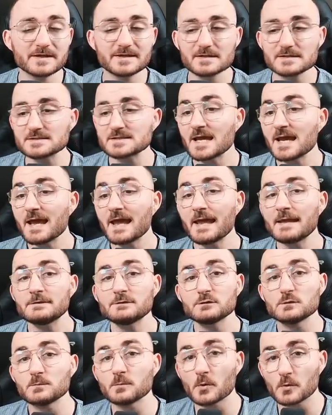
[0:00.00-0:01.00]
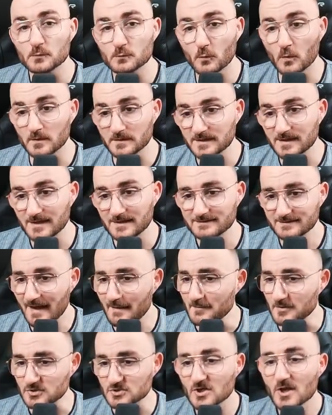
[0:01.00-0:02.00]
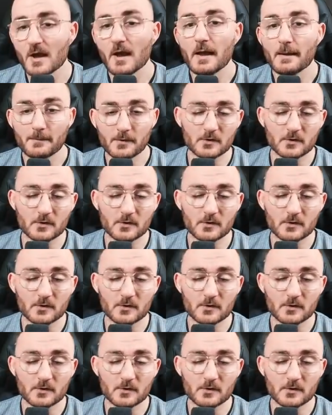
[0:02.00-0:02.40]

kills and 2.1k damage. But